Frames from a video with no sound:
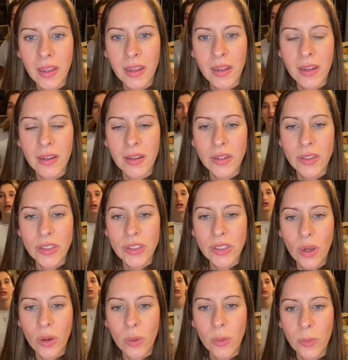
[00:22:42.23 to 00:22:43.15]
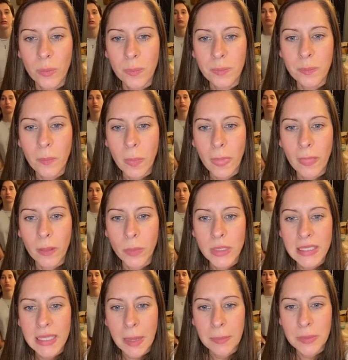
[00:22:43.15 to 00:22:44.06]
So we
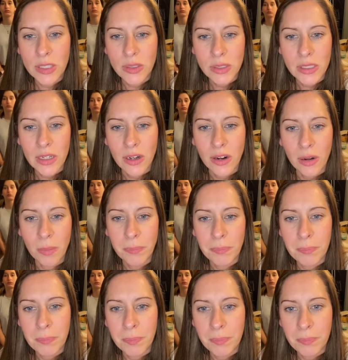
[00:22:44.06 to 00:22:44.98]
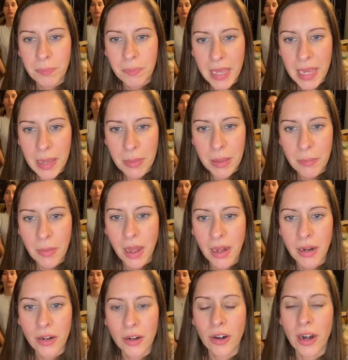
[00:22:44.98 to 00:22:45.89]
stopped using our baby
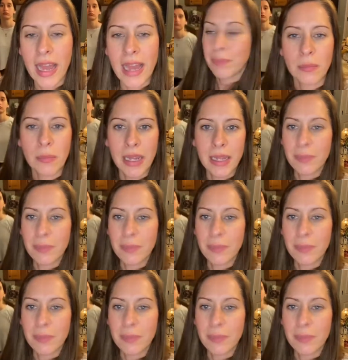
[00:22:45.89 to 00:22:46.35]
monitor. I had my